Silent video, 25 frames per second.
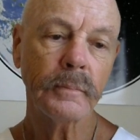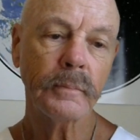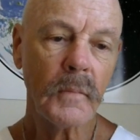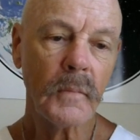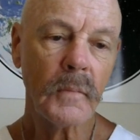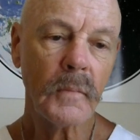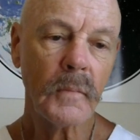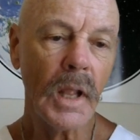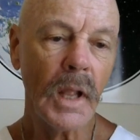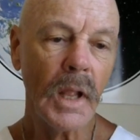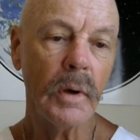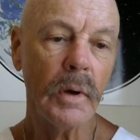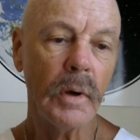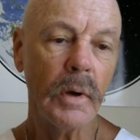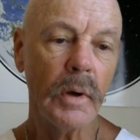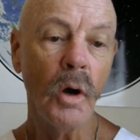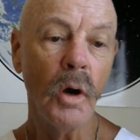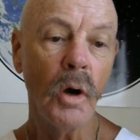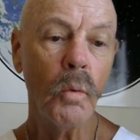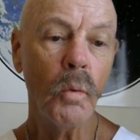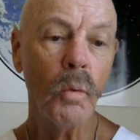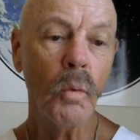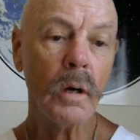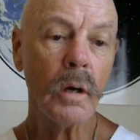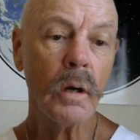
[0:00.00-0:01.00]
Anyway,
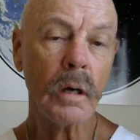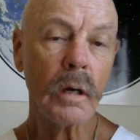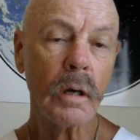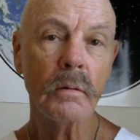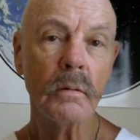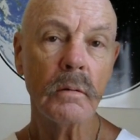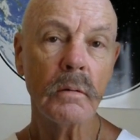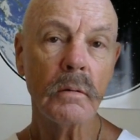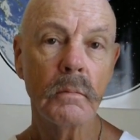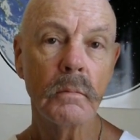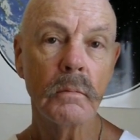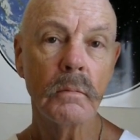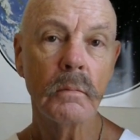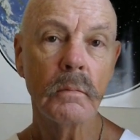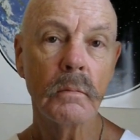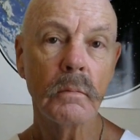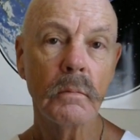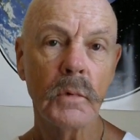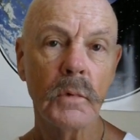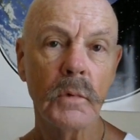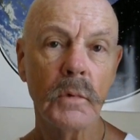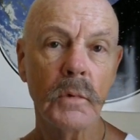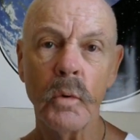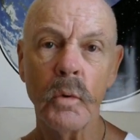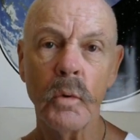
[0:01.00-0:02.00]
no work.
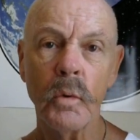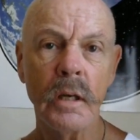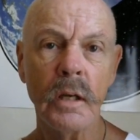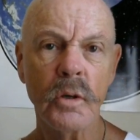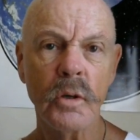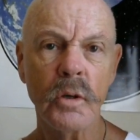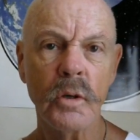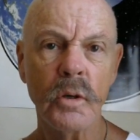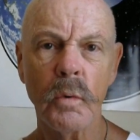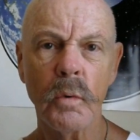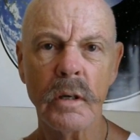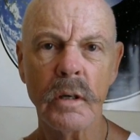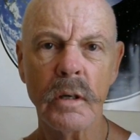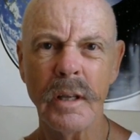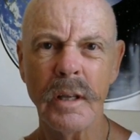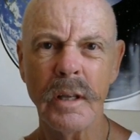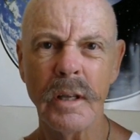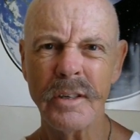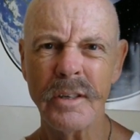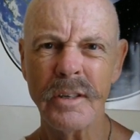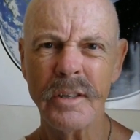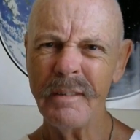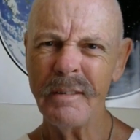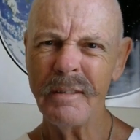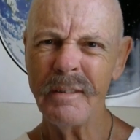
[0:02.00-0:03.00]
Don't eat at your
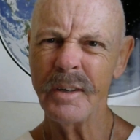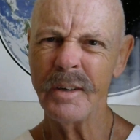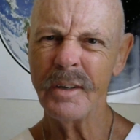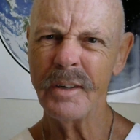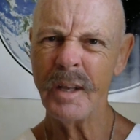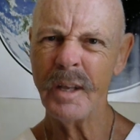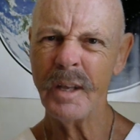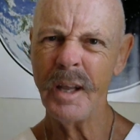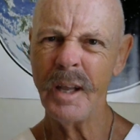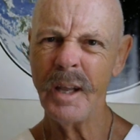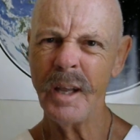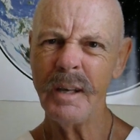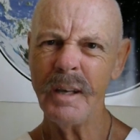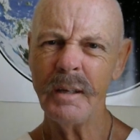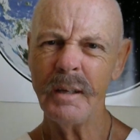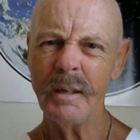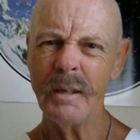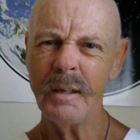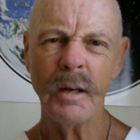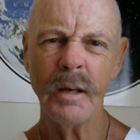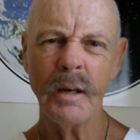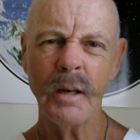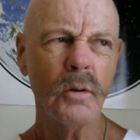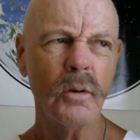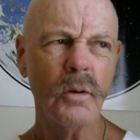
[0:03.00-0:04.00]
workstation. Are you kidding?
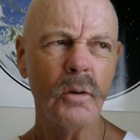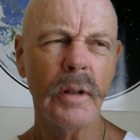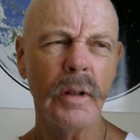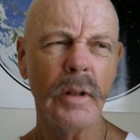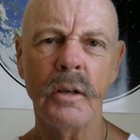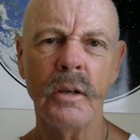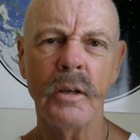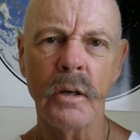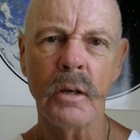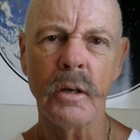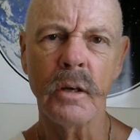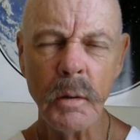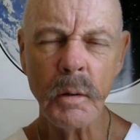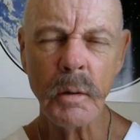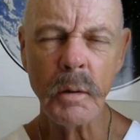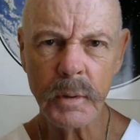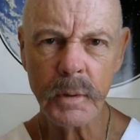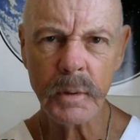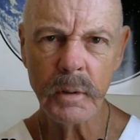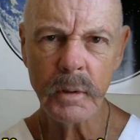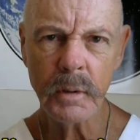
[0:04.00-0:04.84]
They don't do that in Europe.